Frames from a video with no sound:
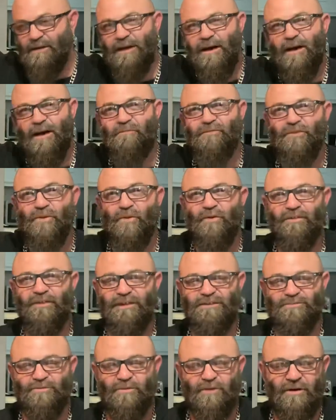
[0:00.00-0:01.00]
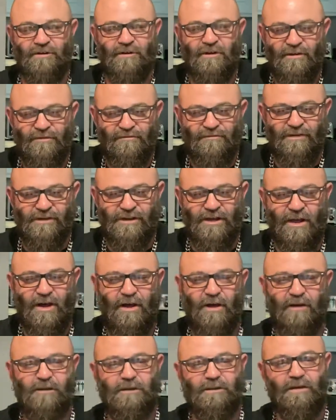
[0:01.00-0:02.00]
I'm doing this one for
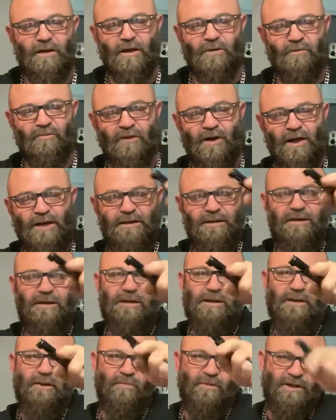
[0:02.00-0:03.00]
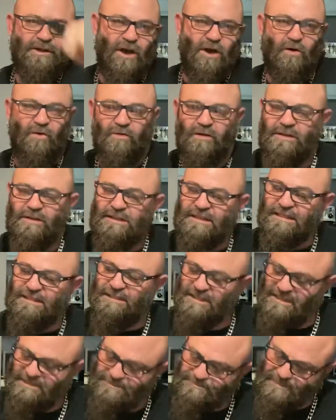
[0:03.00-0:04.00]
y'all. All right, here we go.
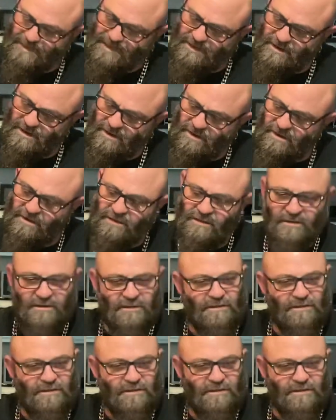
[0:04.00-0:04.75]
This beer,